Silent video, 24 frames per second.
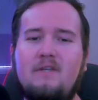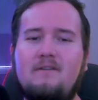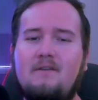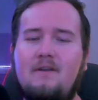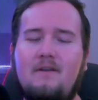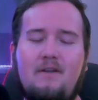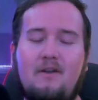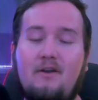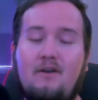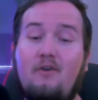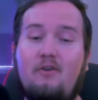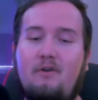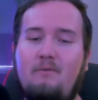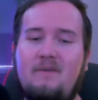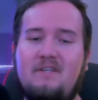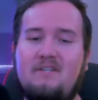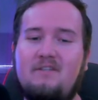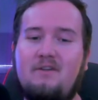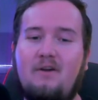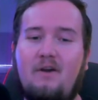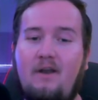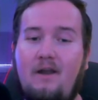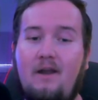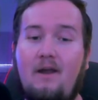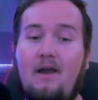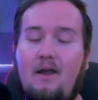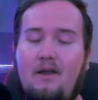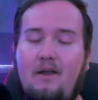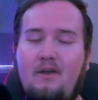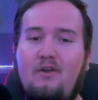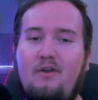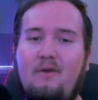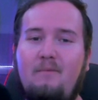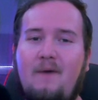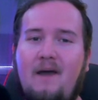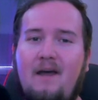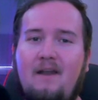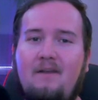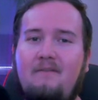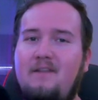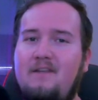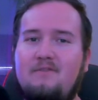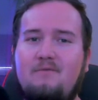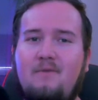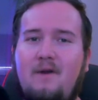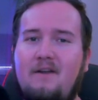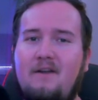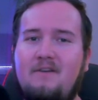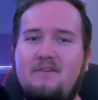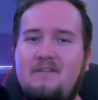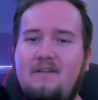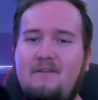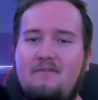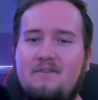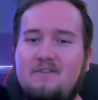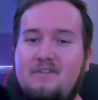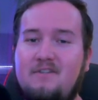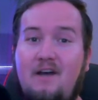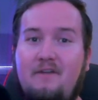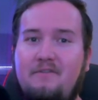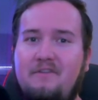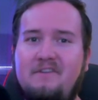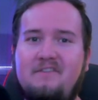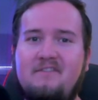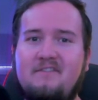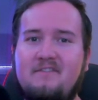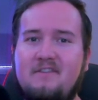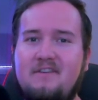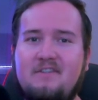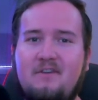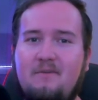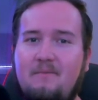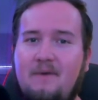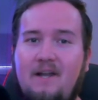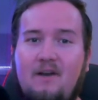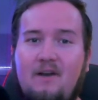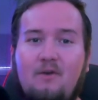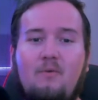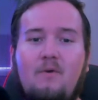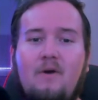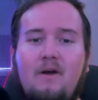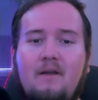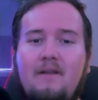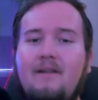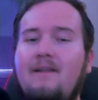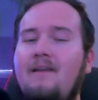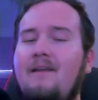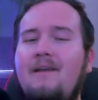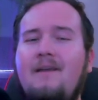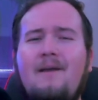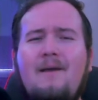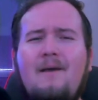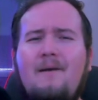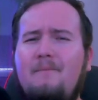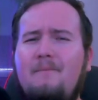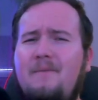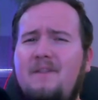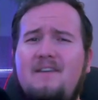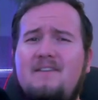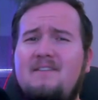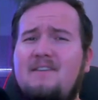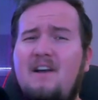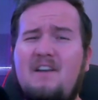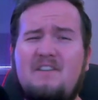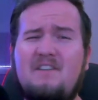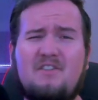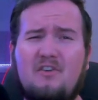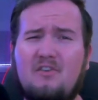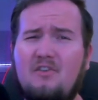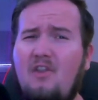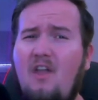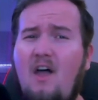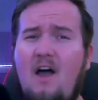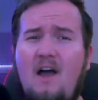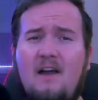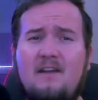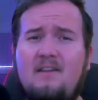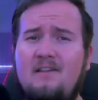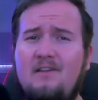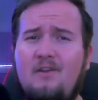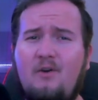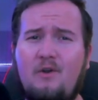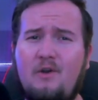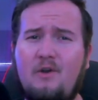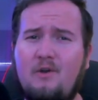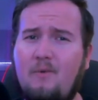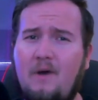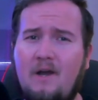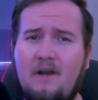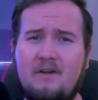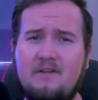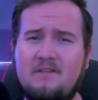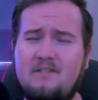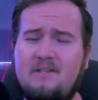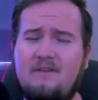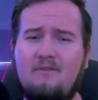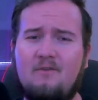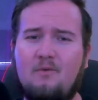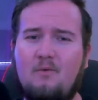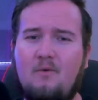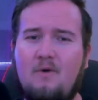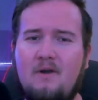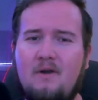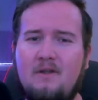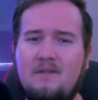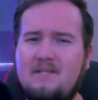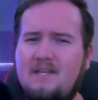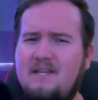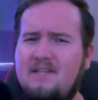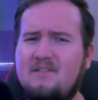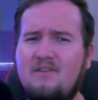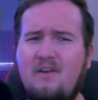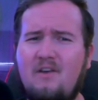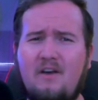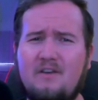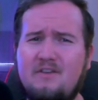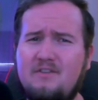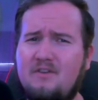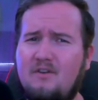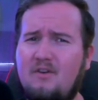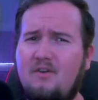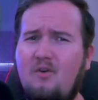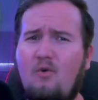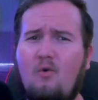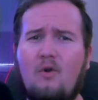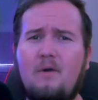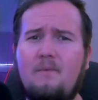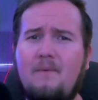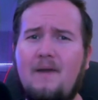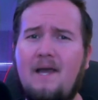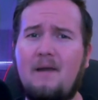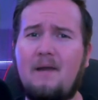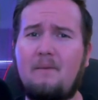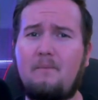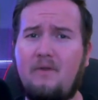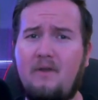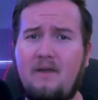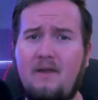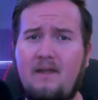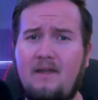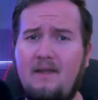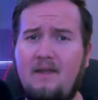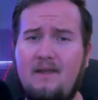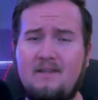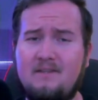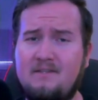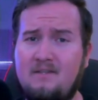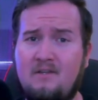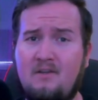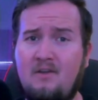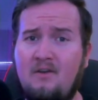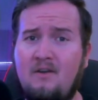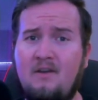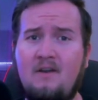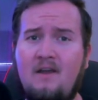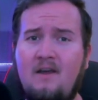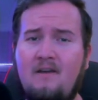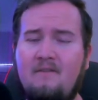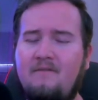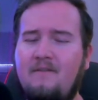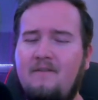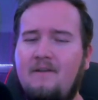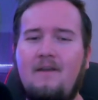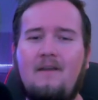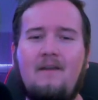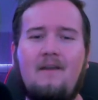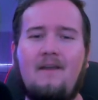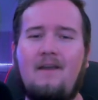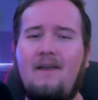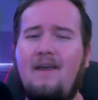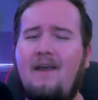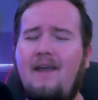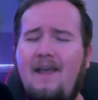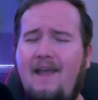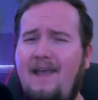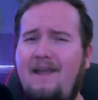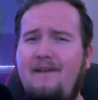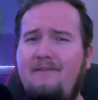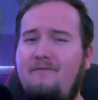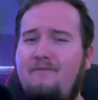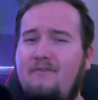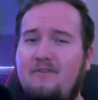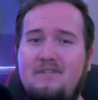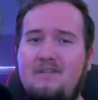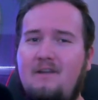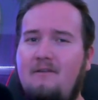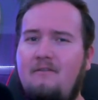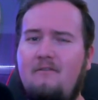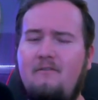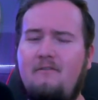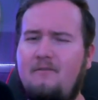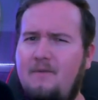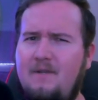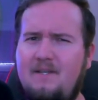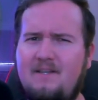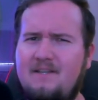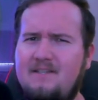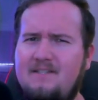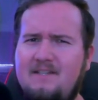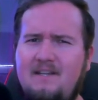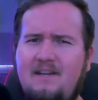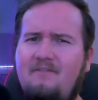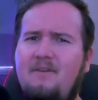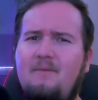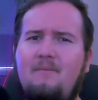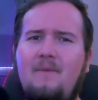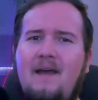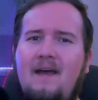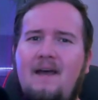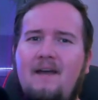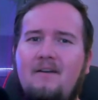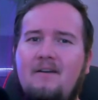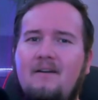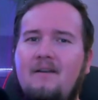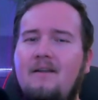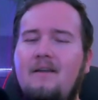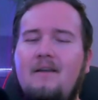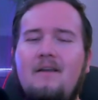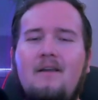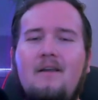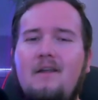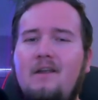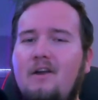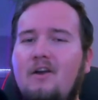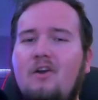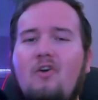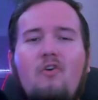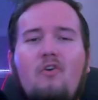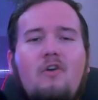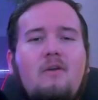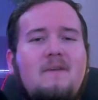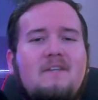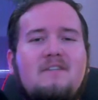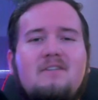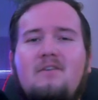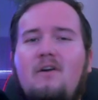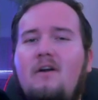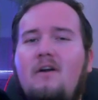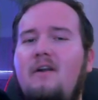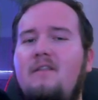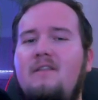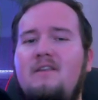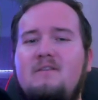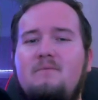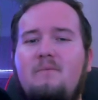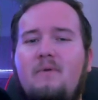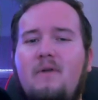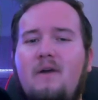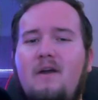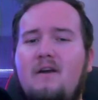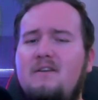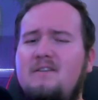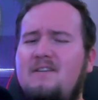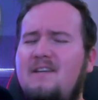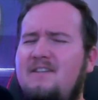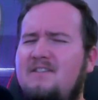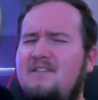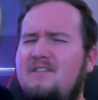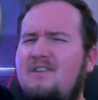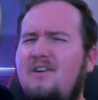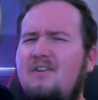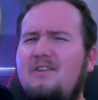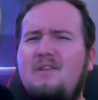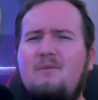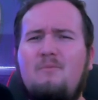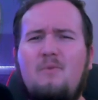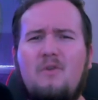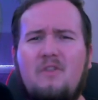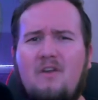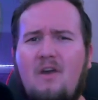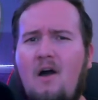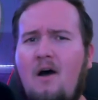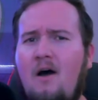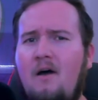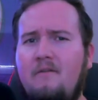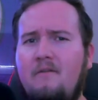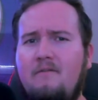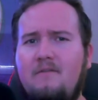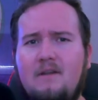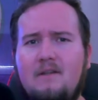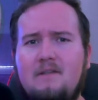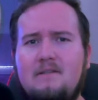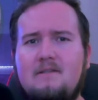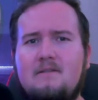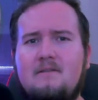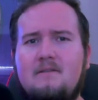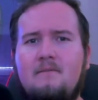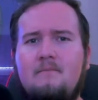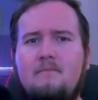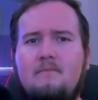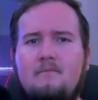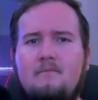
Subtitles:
you're going to be starting a good amount of these wide receivers on this list no matter what. But these guys are locked and loaded wide receiver 1s. As long as their quarterback play is good enough, and for some of them it doesn't even matter, you're going to be starting these players and start them with confidence.